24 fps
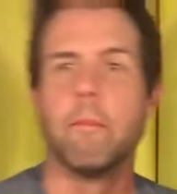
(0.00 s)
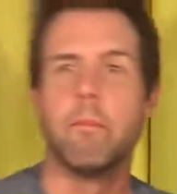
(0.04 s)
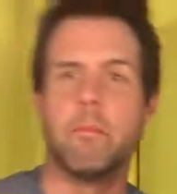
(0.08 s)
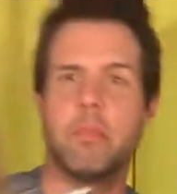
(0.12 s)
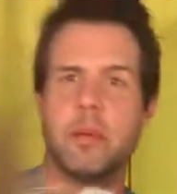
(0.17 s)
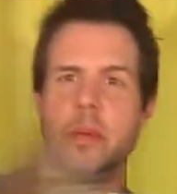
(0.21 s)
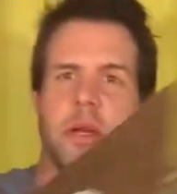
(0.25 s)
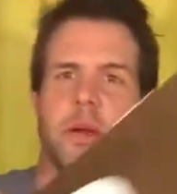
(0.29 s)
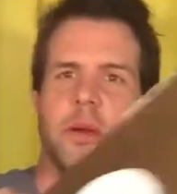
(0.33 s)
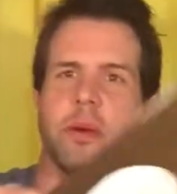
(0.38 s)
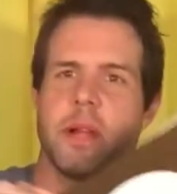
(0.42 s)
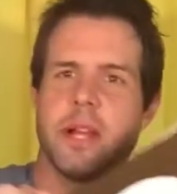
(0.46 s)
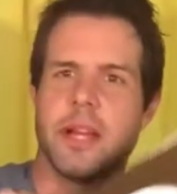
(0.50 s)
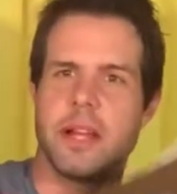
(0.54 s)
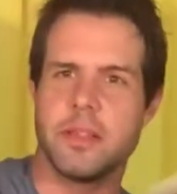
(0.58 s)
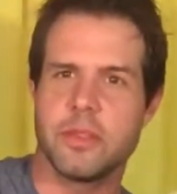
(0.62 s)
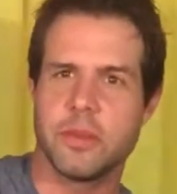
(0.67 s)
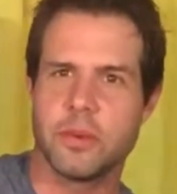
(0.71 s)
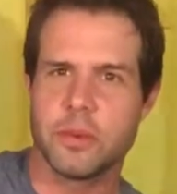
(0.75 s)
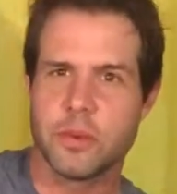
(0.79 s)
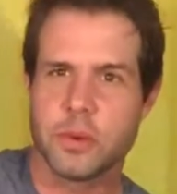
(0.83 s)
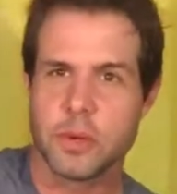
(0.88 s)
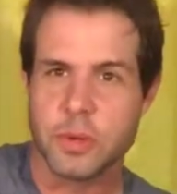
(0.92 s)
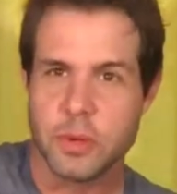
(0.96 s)
been
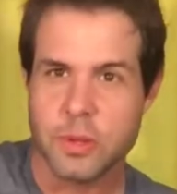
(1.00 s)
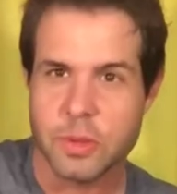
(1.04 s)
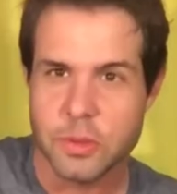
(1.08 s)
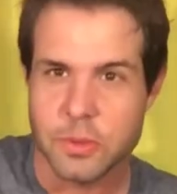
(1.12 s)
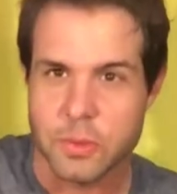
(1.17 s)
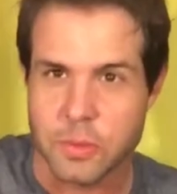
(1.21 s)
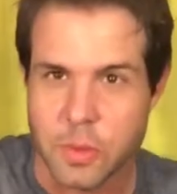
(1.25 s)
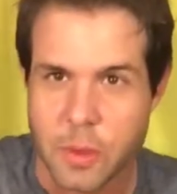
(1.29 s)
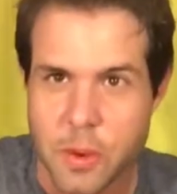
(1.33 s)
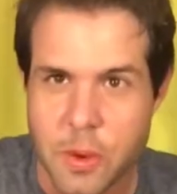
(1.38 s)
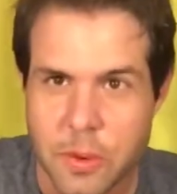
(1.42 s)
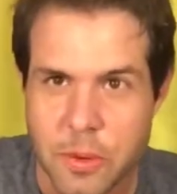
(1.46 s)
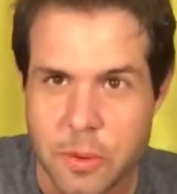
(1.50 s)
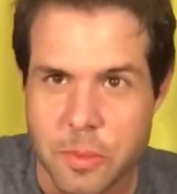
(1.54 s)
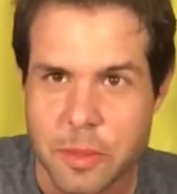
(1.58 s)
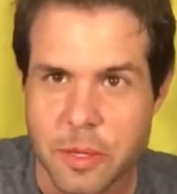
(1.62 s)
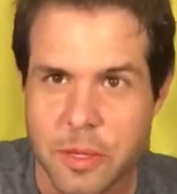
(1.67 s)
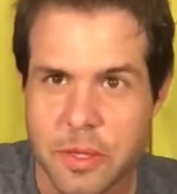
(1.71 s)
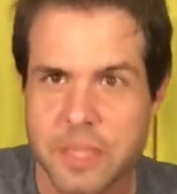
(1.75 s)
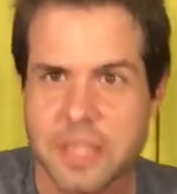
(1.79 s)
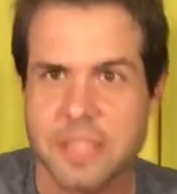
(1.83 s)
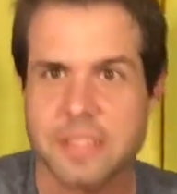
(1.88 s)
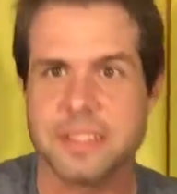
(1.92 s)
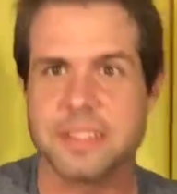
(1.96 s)
around the world, wrote a
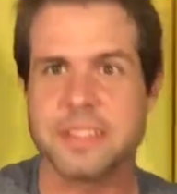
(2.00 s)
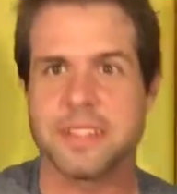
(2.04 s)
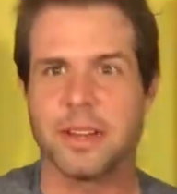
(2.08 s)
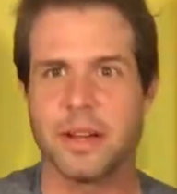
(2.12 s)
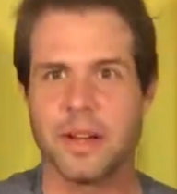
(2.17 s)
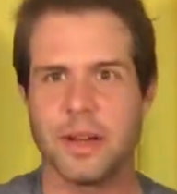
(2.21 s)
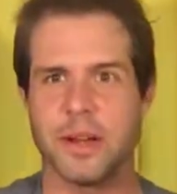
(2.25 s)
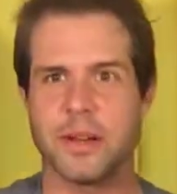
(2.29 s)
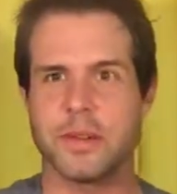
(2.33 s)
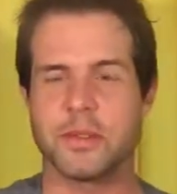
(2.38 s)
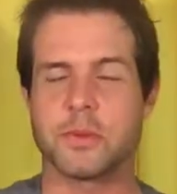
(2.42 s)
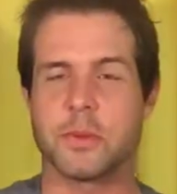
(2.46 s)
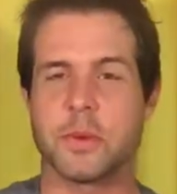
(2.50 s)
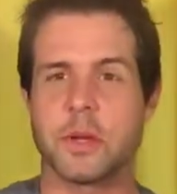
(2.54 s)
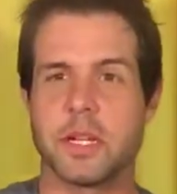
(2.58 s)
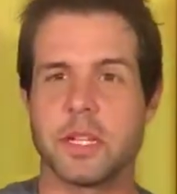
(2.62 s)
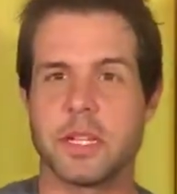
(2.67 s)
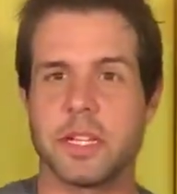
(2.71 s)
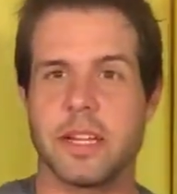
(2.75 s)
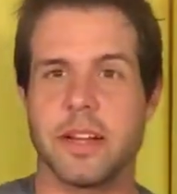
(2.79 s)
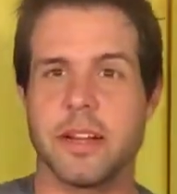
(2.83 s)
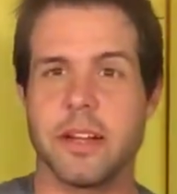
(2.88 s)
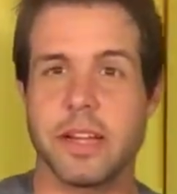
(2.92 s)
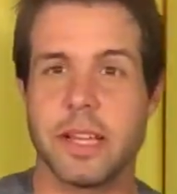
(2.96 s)
million songs. What a
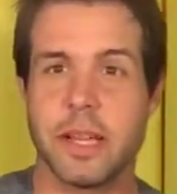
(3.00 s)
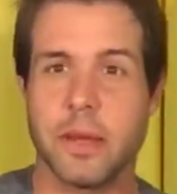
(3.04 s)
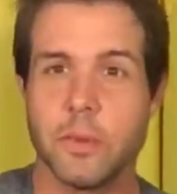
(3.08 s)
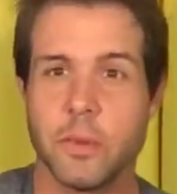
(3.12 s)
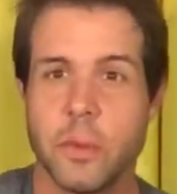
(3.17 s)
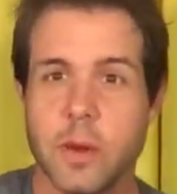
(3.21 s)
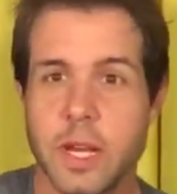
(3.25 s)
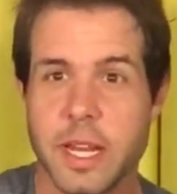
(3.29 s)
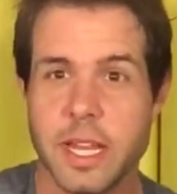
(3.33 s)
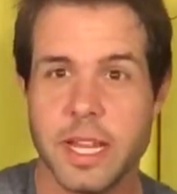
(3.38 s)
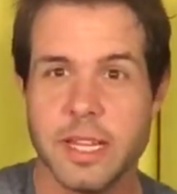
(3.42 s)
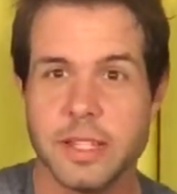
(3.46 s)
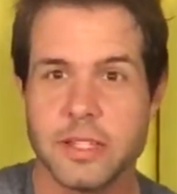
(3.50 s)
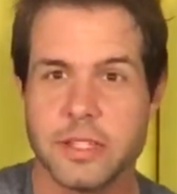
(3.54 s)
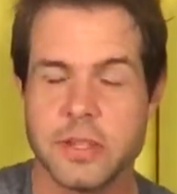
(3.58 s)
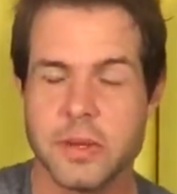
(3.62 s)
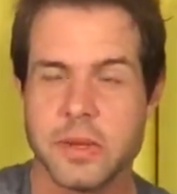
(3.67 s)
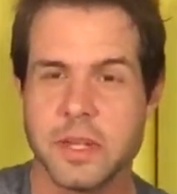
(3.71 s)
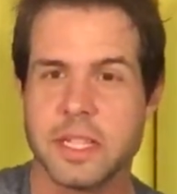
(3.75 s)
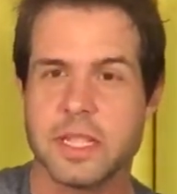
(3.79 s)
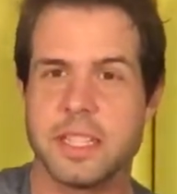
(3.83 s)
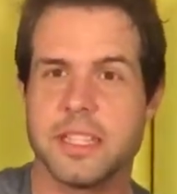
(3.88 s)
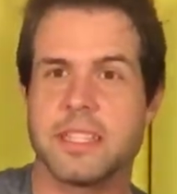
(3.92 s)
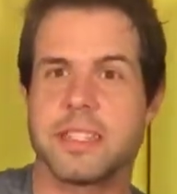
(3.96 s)
lyric. And what
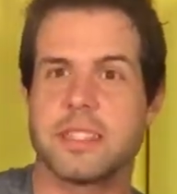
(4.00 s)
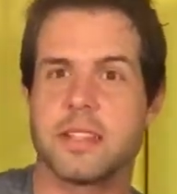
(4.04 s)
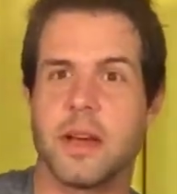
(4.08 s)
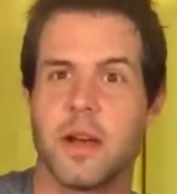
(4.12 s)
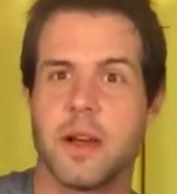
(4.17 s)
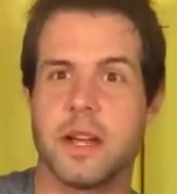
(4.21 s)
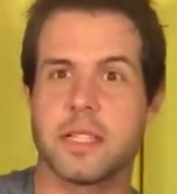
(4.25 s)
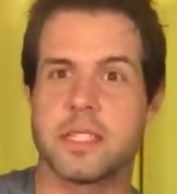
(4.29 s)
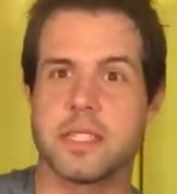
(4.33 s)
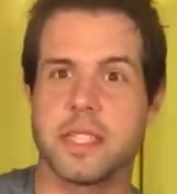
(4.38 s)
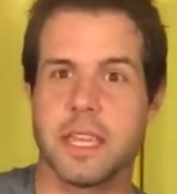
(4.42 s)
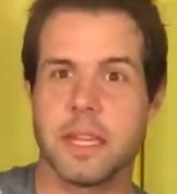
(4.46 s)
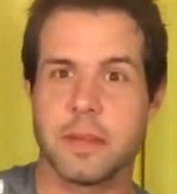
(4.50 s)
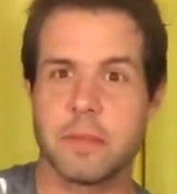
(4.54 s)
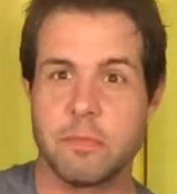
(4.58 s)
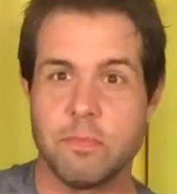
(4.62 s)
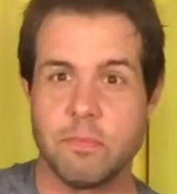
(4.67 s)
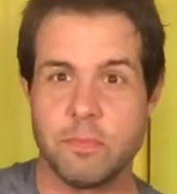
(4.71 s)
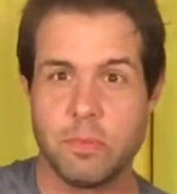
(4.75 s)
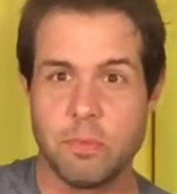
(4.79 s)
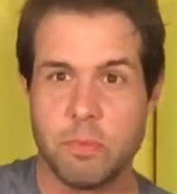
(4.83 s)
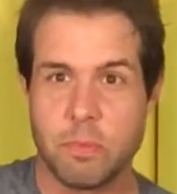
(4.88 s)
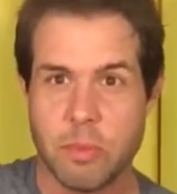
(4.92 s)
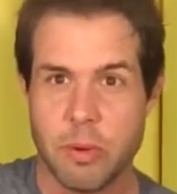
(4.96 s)
history in this song. It's like
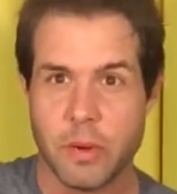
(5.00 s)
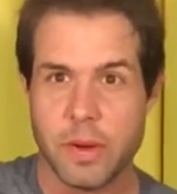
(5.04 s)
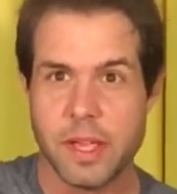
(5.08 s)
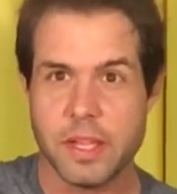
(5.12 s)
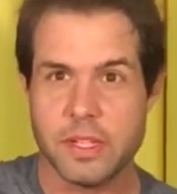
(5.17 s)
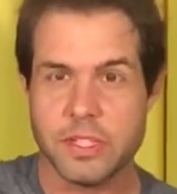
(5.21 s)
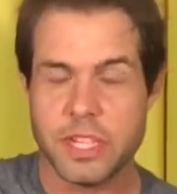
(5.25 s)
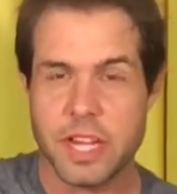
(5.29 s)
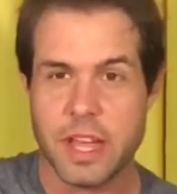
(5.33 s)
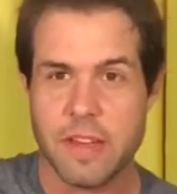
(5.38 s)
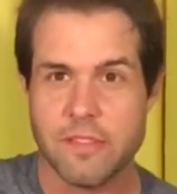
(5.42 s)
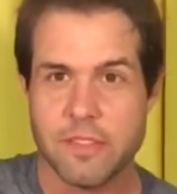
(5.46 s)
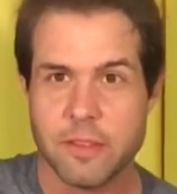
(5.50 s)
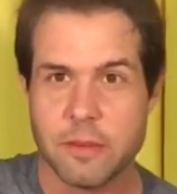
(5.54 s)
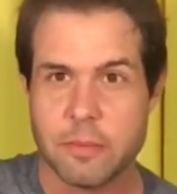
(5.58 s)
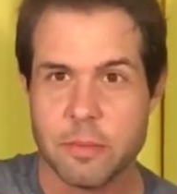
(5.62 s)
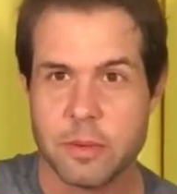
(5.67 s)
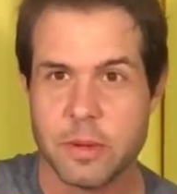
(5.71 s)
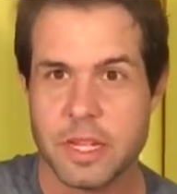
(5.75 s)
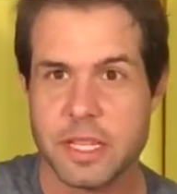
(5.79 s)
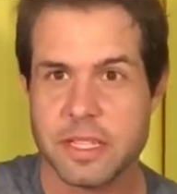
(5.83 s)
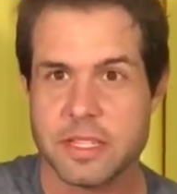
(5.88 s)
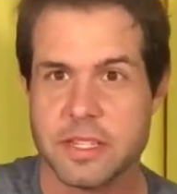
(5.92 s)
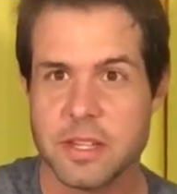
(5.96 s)
pre-Jeff and
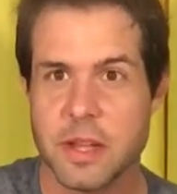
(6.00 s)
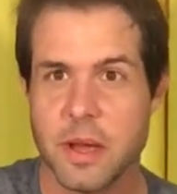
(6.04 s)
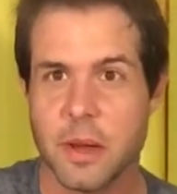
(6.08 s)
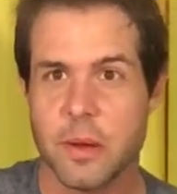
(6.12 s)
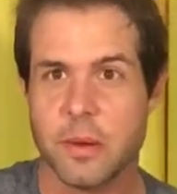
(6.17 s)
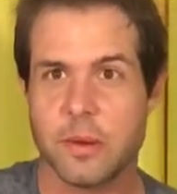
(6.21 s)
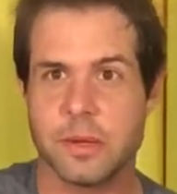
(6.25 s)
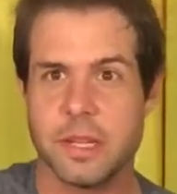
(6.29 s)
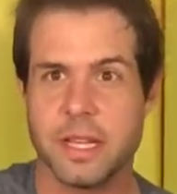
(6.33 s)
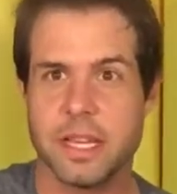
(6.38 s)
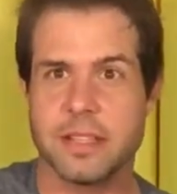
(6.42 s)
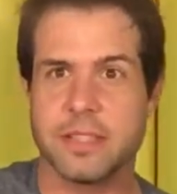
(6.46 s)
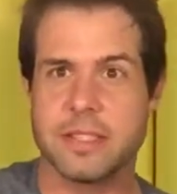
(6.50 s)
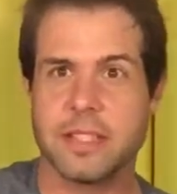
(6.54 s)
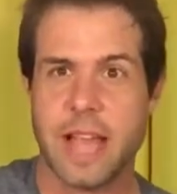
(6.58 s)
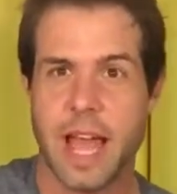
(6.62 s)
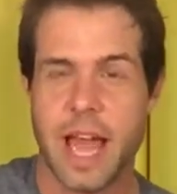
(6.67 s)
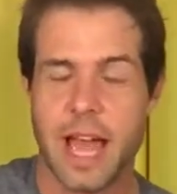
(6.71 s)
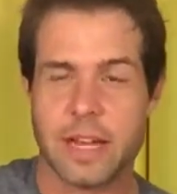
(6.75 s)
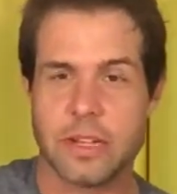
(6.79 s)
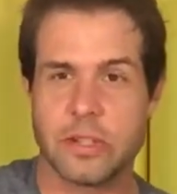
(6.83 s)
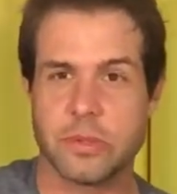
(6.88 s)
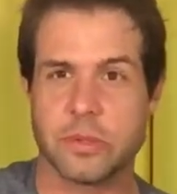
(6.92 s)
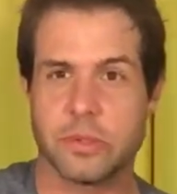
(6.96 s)
pre-Stone as
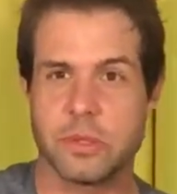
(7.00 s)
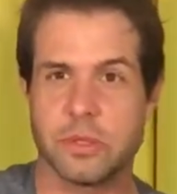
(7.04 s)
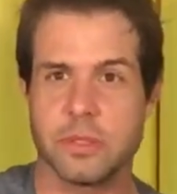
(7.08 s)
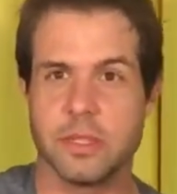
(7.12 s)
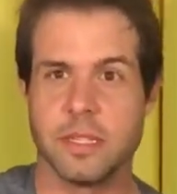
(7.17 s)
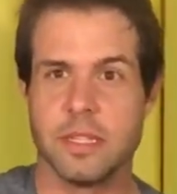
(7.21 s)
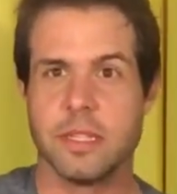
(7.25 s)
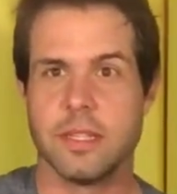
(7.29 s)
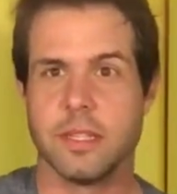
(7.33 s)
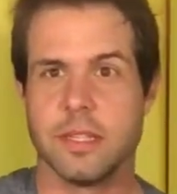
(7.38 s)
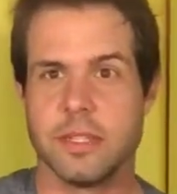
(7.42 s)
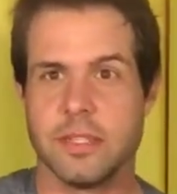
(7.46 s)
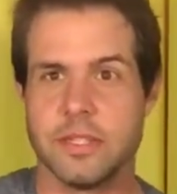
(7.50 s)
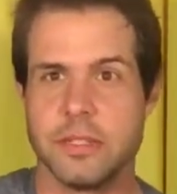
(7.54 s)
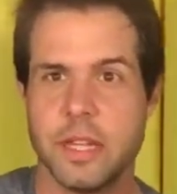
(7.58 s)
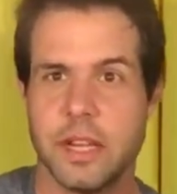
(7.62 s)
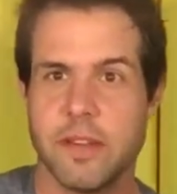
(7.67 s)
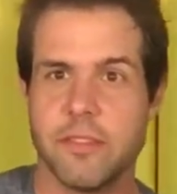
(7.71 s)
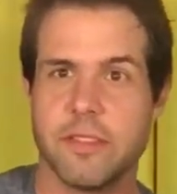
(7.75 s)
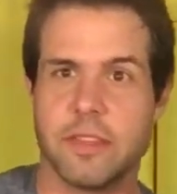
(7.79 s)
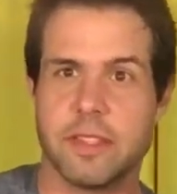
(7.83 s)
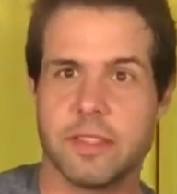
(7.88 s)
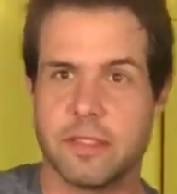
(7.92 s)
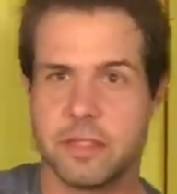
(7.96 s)
actual
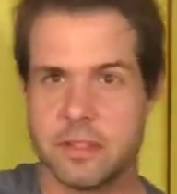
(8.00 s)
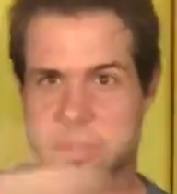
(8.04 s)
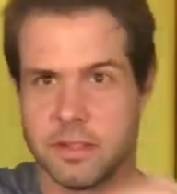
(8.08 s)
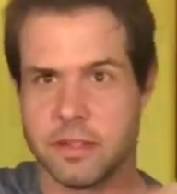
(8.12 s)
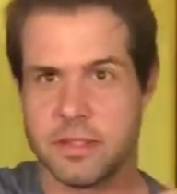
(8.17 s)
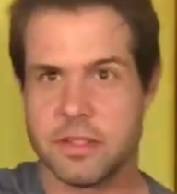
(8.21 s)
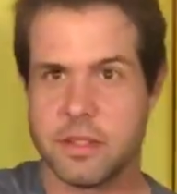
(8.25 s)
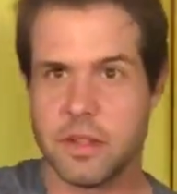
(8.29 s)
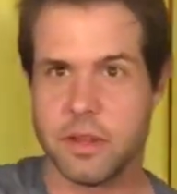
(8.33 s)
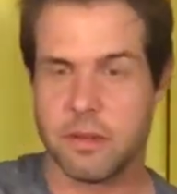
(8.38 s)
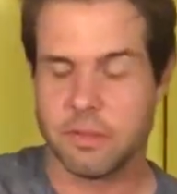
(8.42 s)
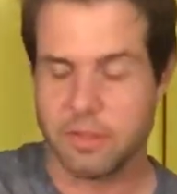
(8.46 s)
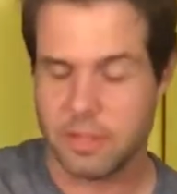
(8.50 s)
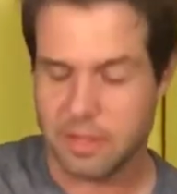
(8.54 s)
Jeff and Stone.